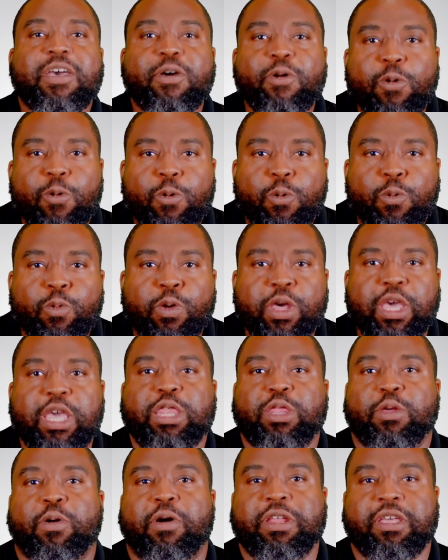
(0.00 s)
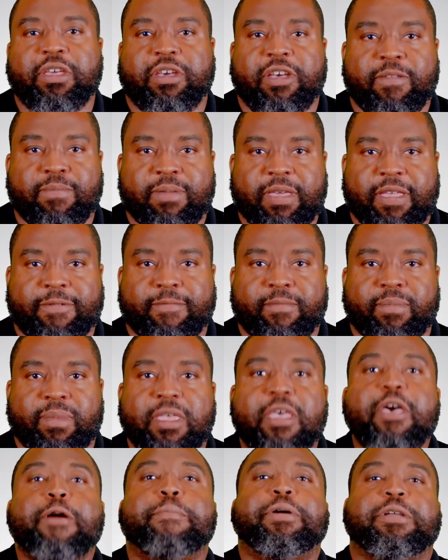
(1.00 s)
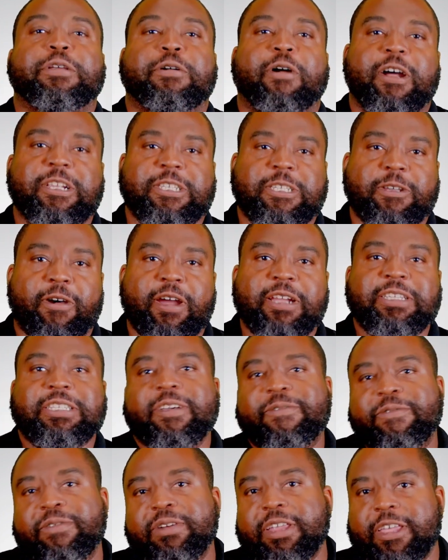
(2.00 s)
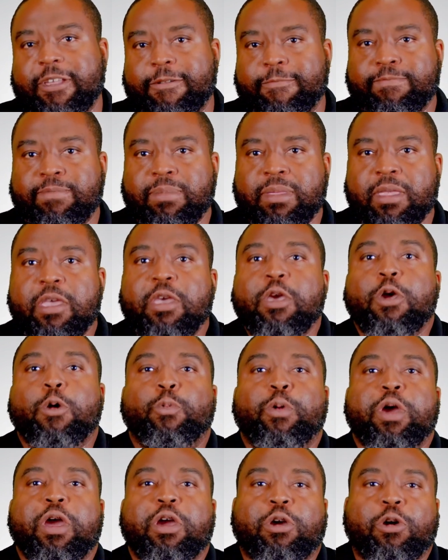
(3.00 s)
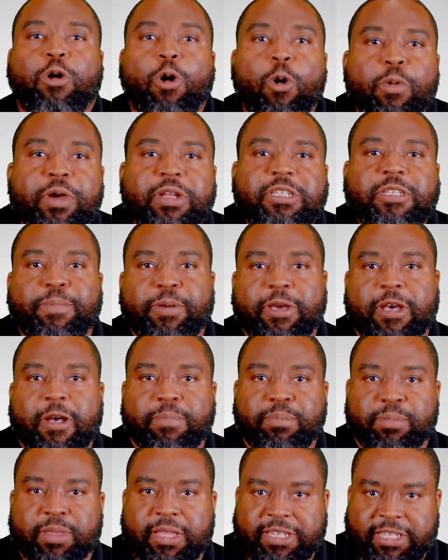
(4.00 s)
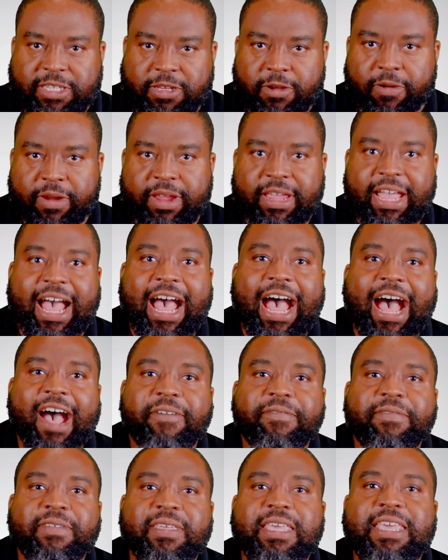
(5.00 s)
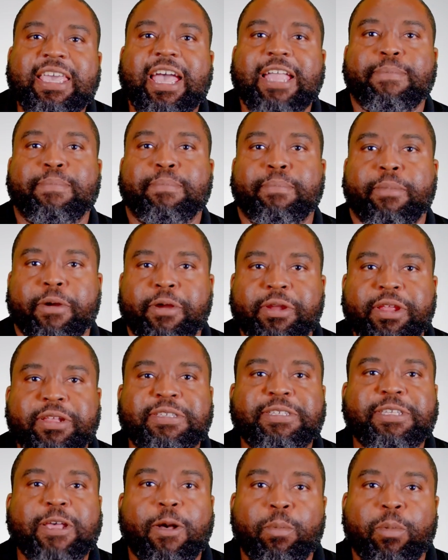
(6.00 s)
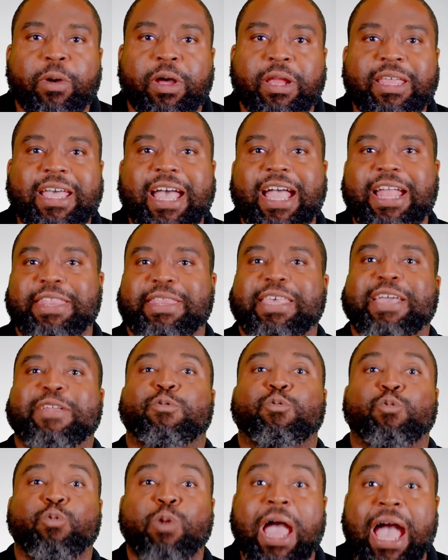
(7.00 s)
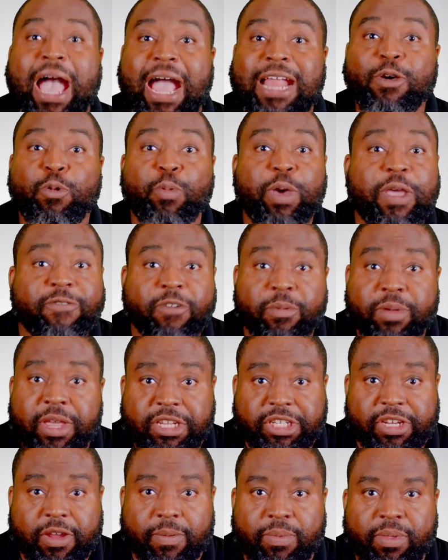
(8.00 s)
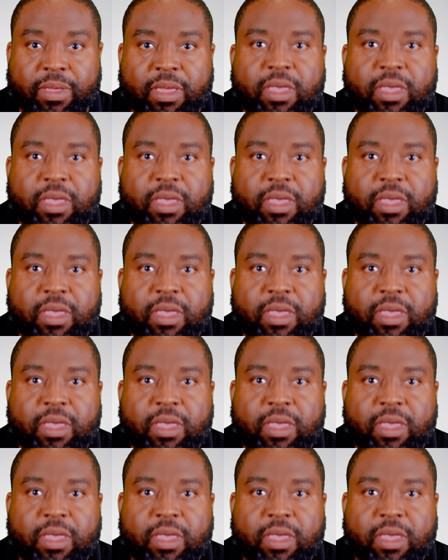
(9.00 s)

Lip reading: who he thought he could be. But God saw it differently. We're going to pick up this story after he had murdered someone and then ran away from Egypt.